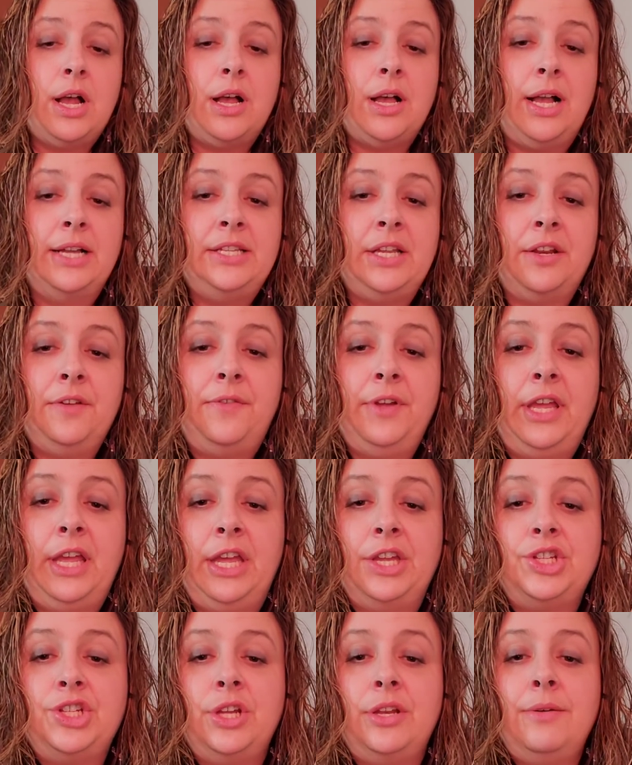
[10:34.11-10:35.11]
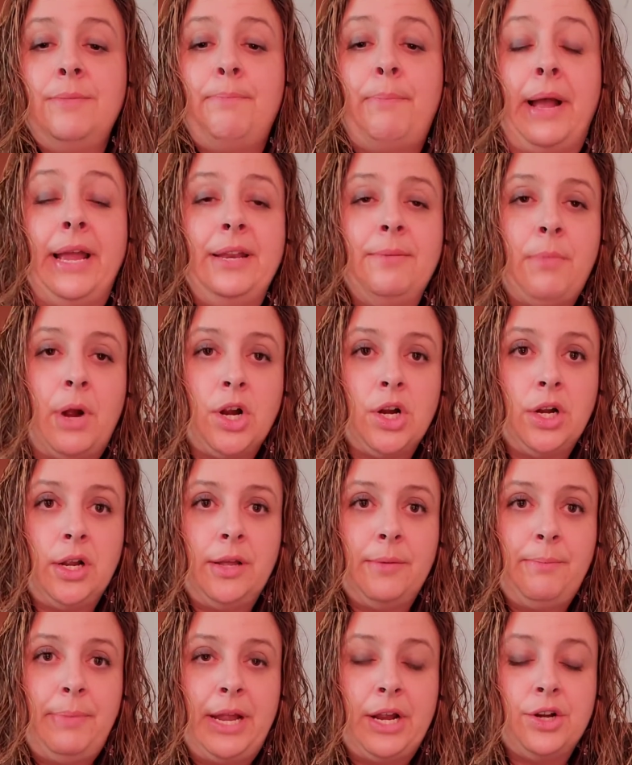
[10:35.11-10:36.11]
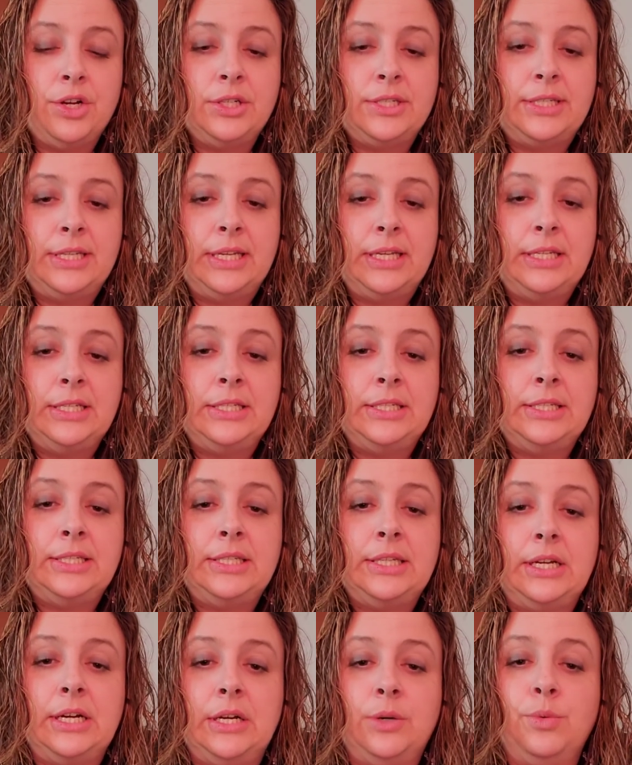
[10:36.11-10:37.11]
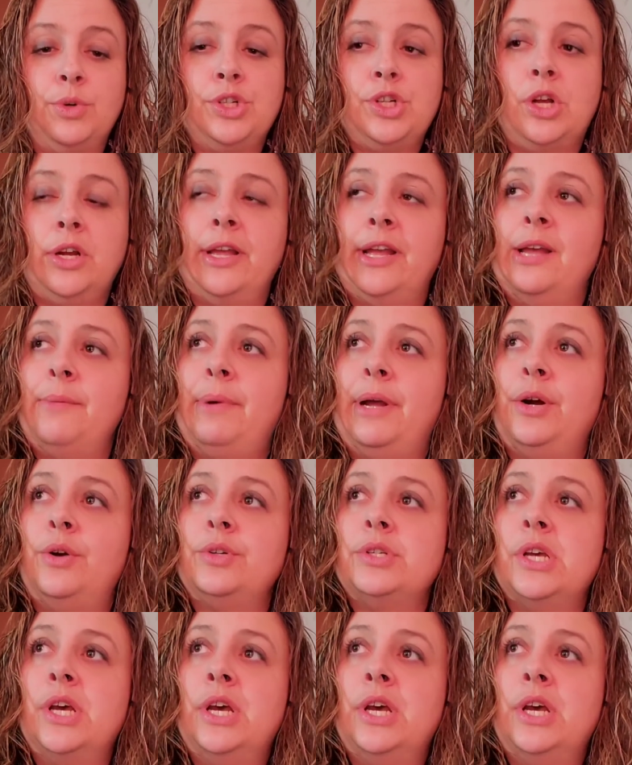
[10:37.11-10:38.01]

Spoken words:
identification, bite mark comparisons, we're talking about